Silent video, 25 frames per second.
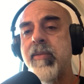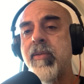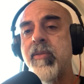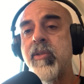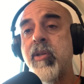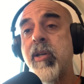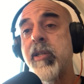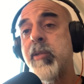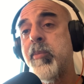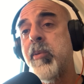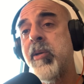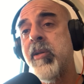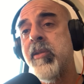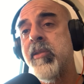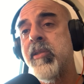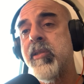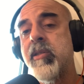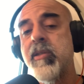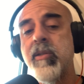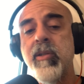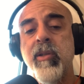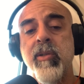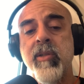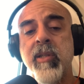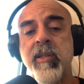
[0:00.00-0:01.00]
the
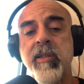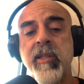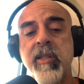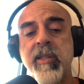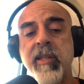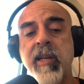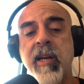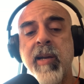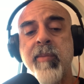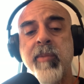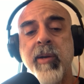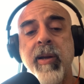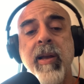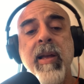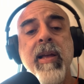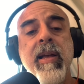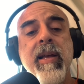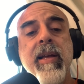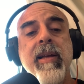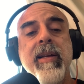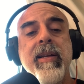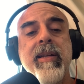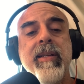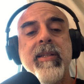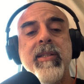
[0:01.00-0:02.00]
experience using this camera.
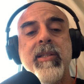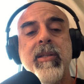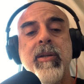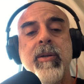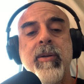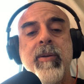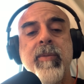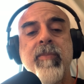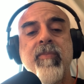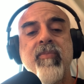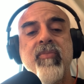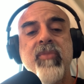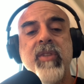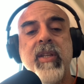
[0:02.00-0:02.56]
So